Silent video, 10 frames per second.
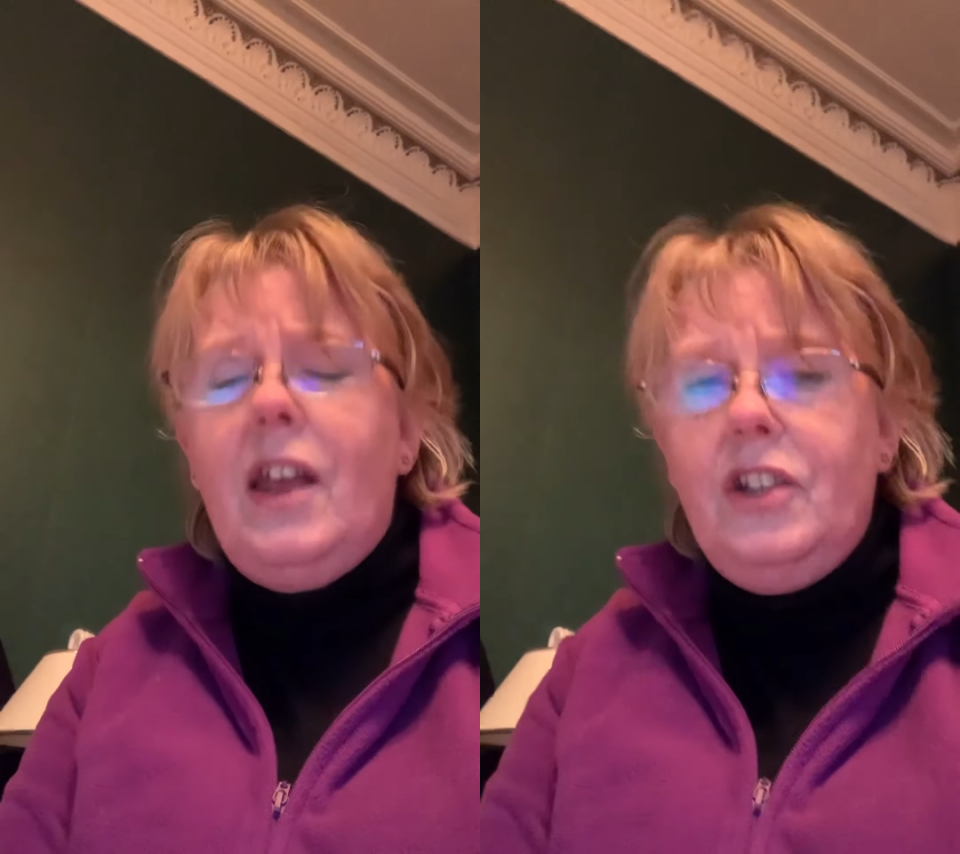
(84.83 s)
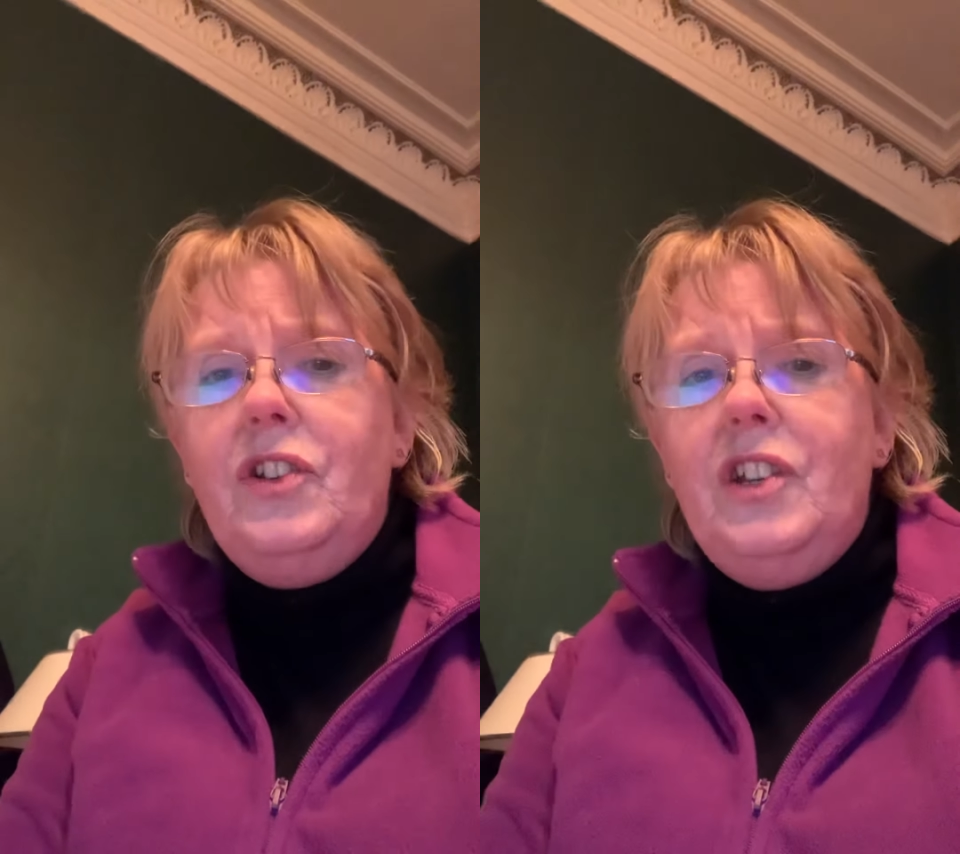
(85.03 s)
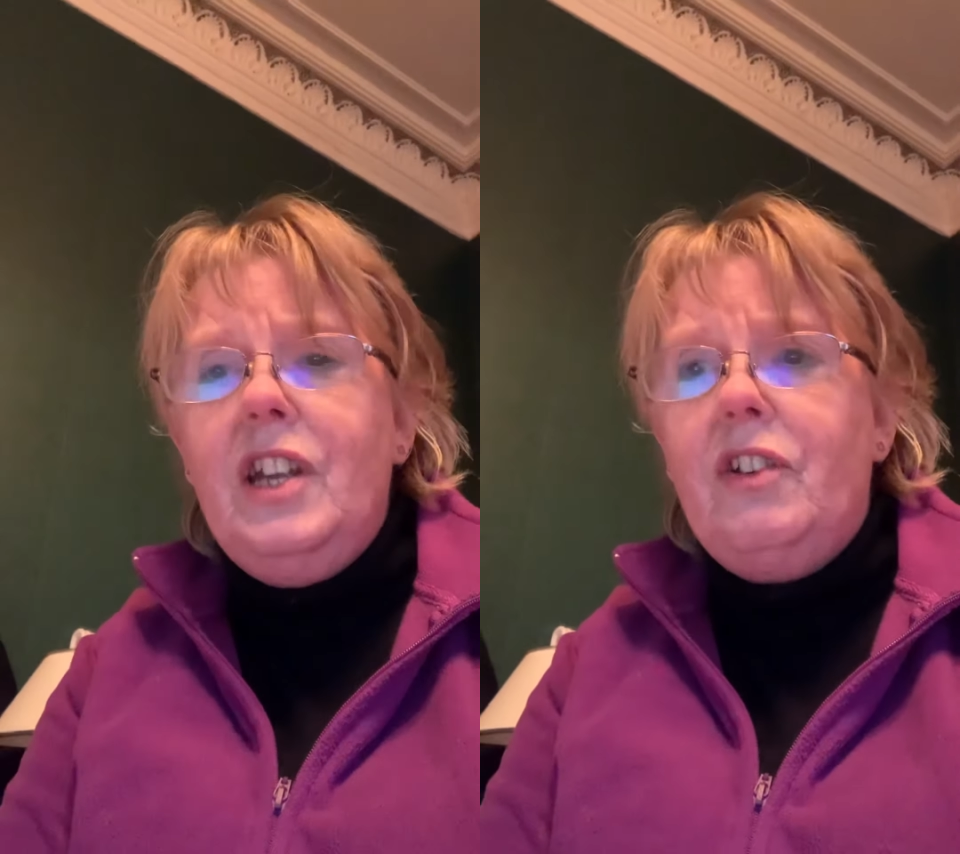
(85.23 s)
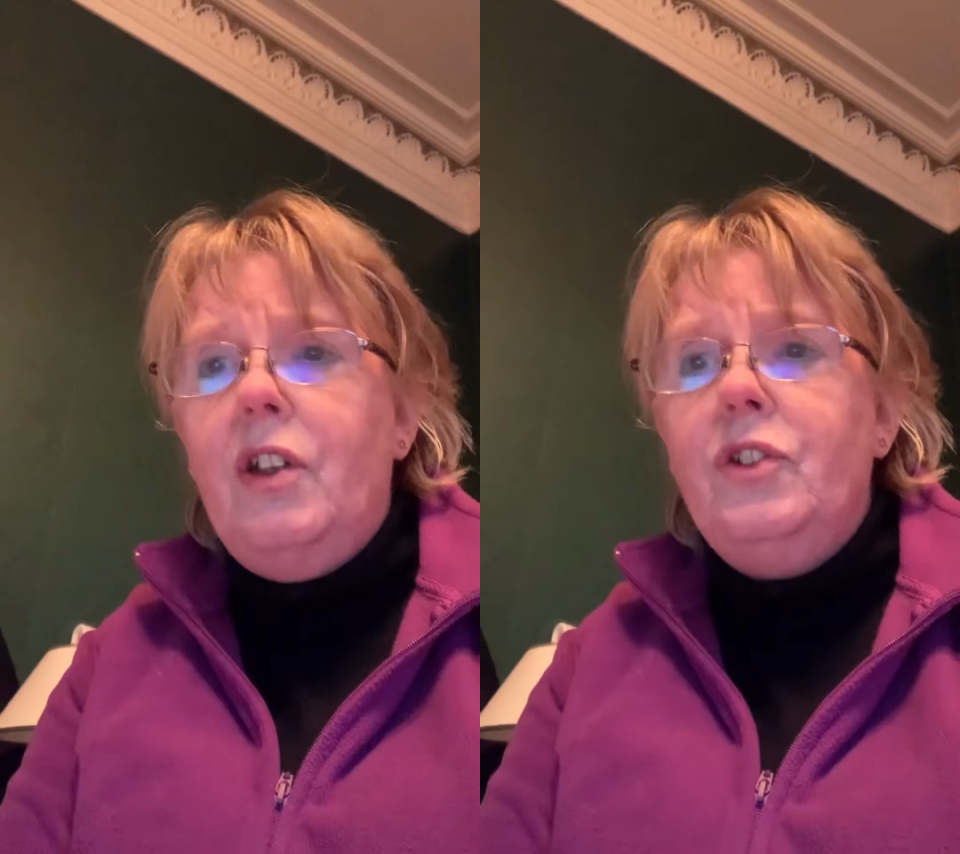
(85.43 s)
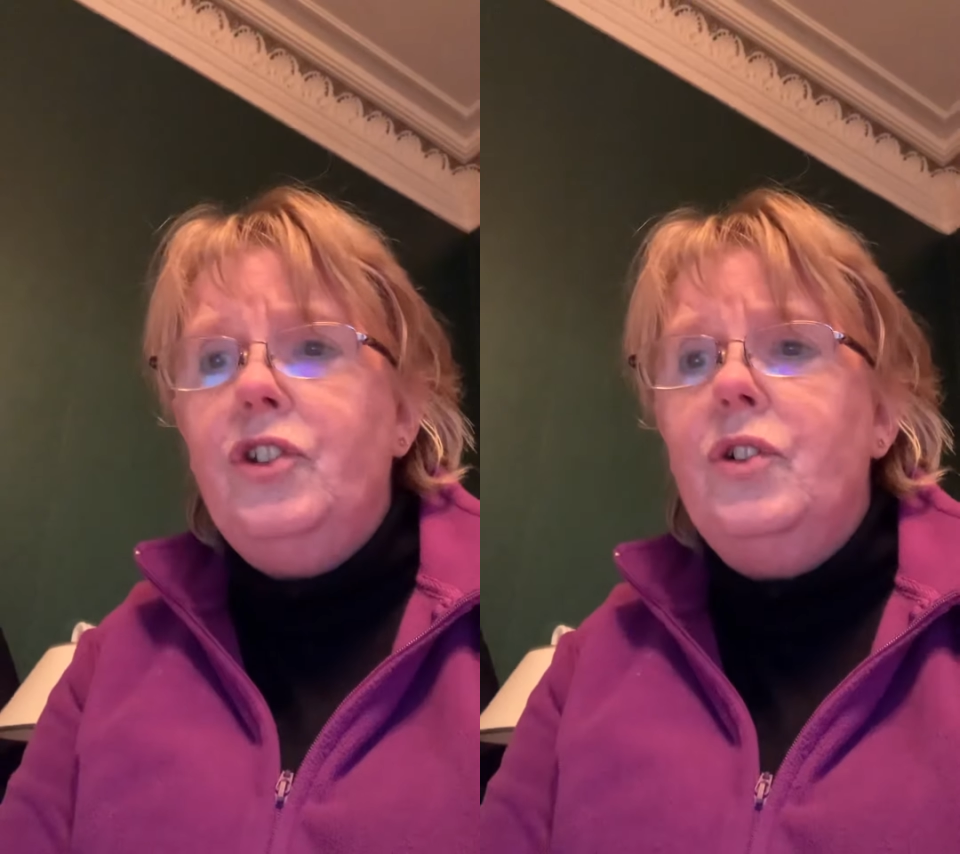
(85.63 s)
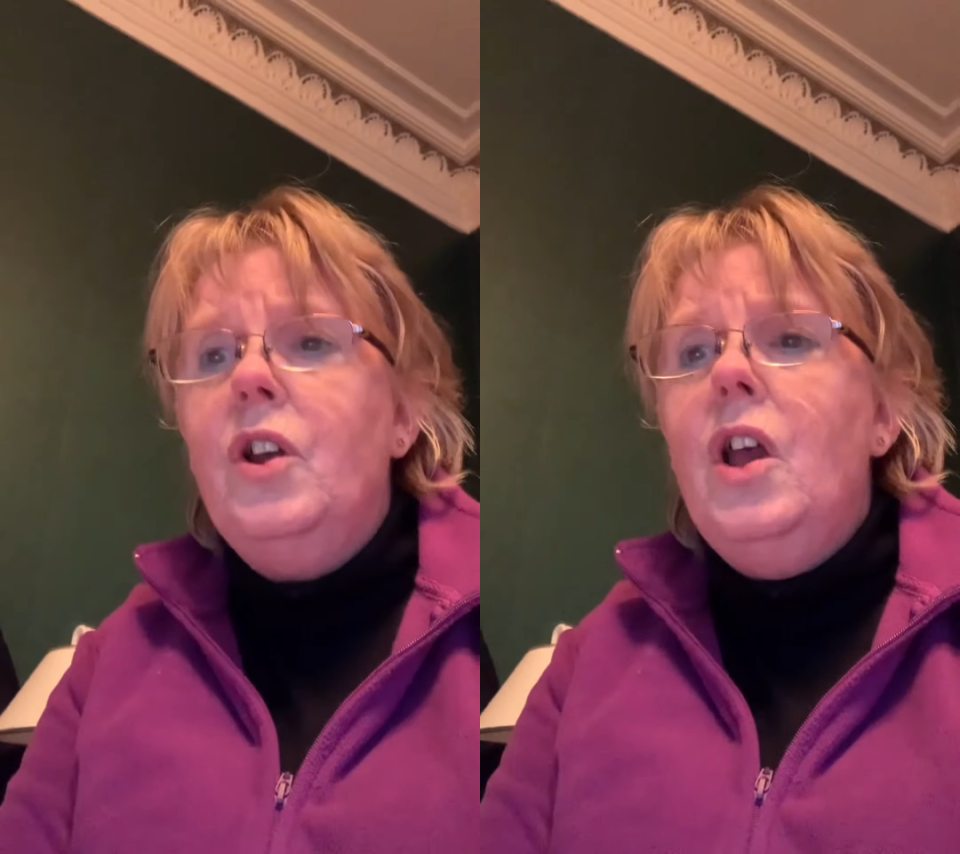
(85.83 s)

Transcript: you see around you